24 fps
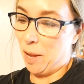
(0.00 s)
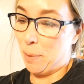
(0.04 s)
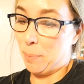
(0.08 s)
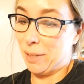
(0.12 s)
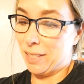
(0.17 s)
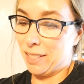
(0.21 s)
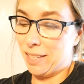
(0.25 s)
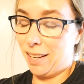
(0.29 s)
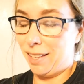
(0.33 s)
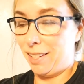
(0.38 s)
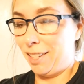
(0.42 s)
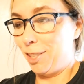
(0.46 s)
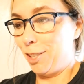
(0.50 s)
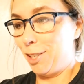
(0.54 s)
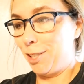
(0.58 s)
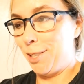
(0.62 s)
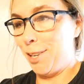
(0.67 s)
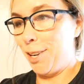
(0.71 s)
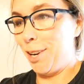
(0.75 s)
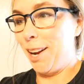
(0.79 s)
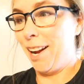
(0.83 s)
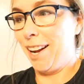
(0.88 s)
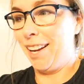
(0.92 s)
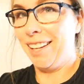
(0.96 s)
I'm excited to
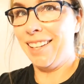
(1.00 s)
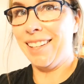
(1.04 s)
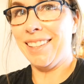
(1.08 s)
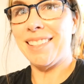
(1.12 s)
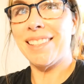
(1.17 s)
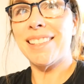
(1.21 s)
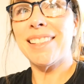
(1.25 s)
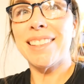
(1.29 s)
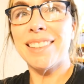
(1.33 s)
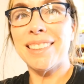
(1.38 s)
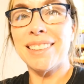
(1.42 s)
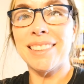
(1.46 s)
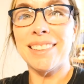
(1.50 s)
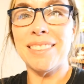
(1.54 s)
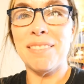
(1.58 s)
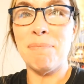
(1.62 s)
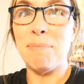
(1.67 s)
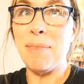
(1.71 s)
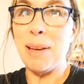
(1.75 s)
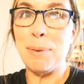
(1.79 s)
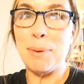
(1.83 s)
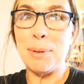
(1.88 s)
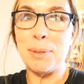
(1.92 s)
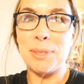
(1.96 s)
try it.
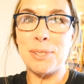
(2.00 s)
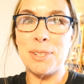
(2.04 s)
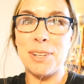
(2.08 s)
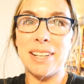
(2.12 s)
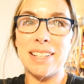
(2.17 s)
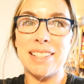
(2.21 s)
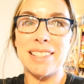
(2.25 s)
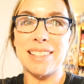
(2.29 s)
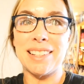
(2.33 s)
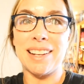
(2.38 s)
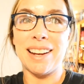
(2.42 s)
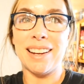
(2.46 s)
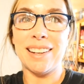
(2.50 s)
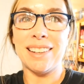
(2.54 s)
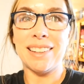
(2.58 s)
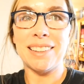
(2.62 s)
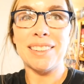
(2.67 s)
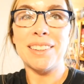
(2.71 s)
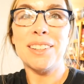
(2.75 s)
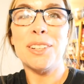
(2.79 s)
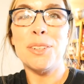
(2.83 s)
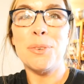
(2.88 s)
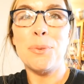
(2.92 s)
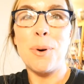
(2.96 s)
Maybe we'll try it tonight.
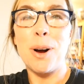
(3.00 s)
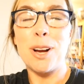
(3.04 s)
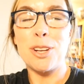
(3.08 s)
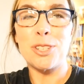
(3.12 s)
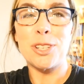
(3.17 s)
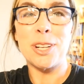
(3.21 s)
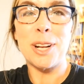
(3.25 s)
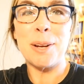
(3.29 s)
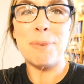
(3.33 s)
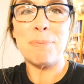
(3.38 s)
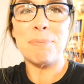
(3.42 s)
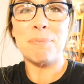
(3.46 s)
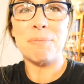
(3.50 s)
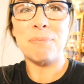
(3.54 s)
I need to wash it up.